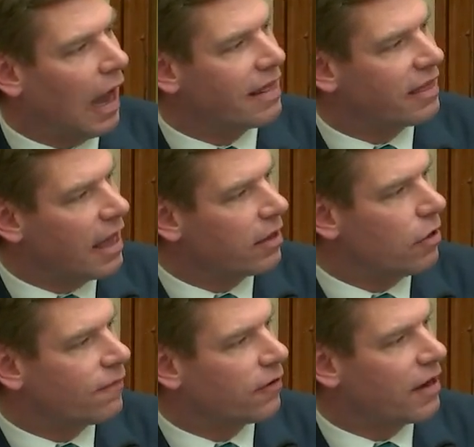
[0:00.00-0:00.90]
I
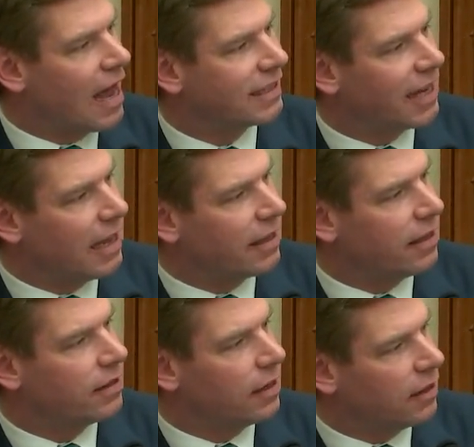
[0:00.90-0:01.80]
thank you for not
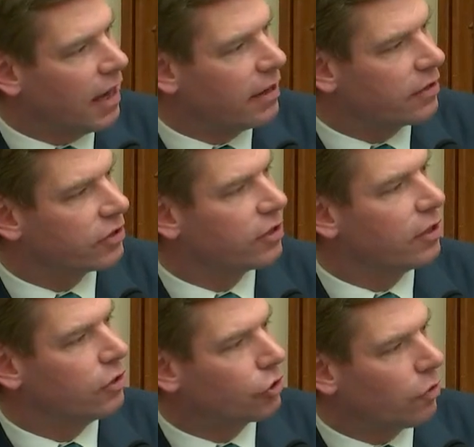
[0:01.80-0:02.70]
taking the latest
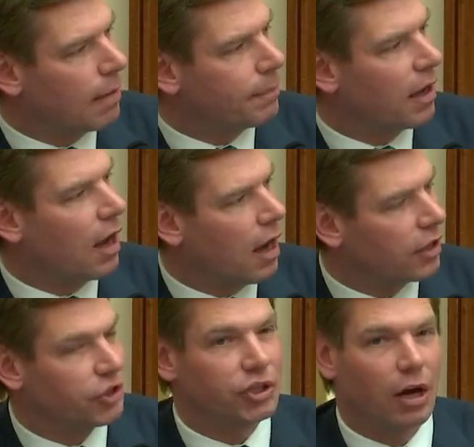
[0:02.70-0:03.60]
Trump
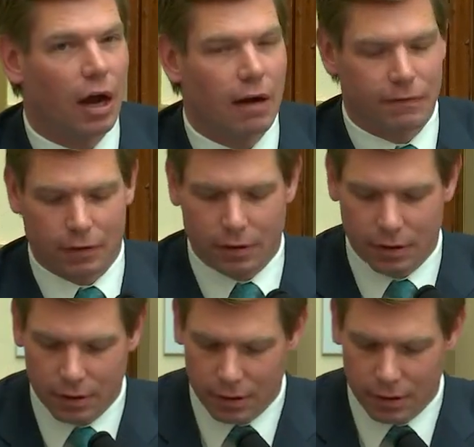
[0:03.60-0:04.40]
hush offer.